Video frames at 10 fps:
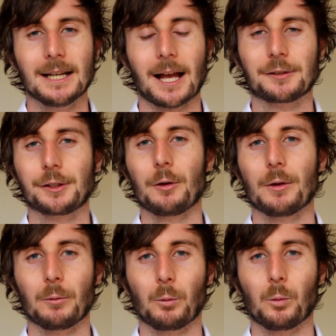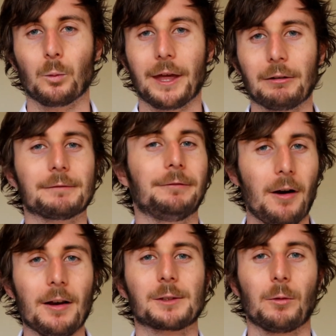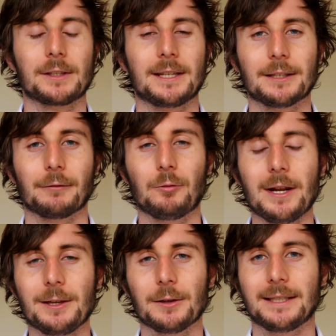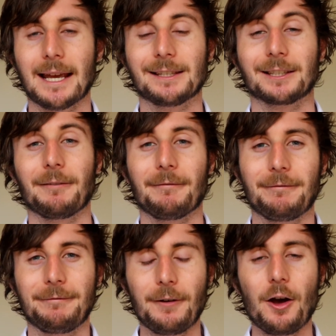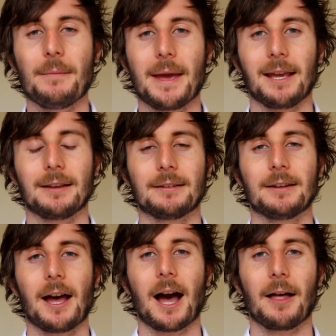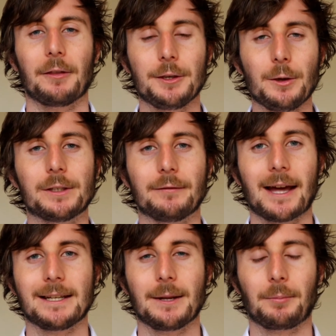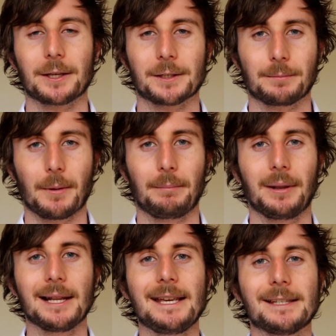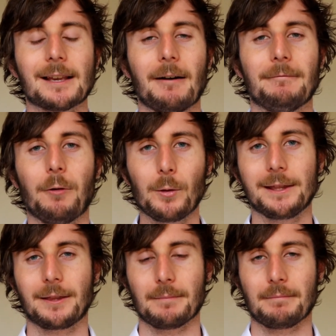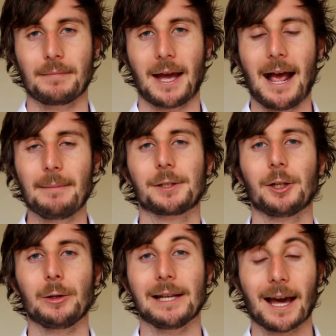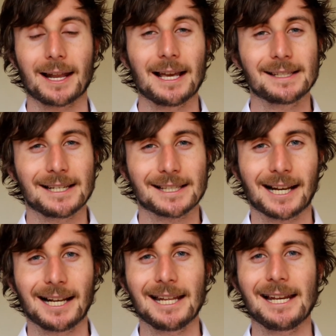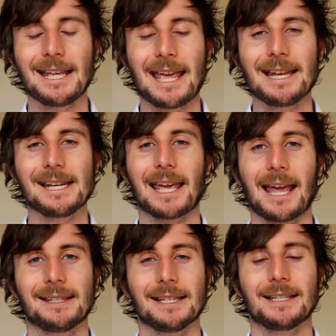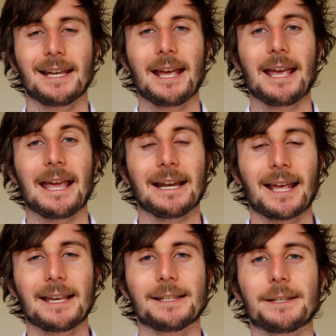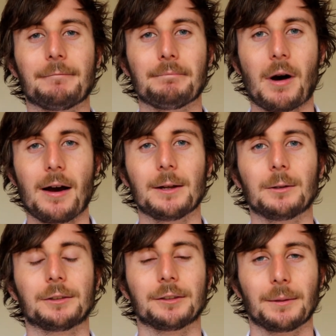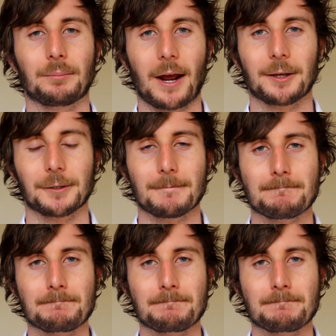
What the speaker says: And so there is vast quantities of really good data confirming the use of antidepressants, but please avoid them, absolutely, unless it is clearly indicated in cases of mild depression.